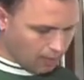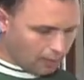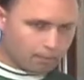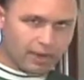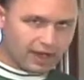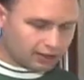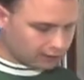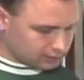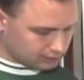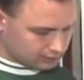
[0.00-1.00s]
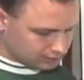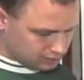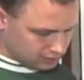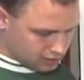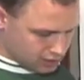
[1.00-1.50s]
batter
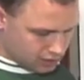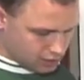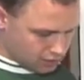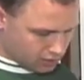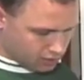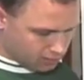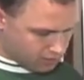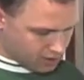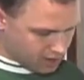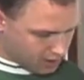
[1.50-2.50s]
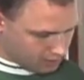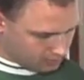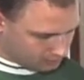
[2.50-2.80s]
in your pan.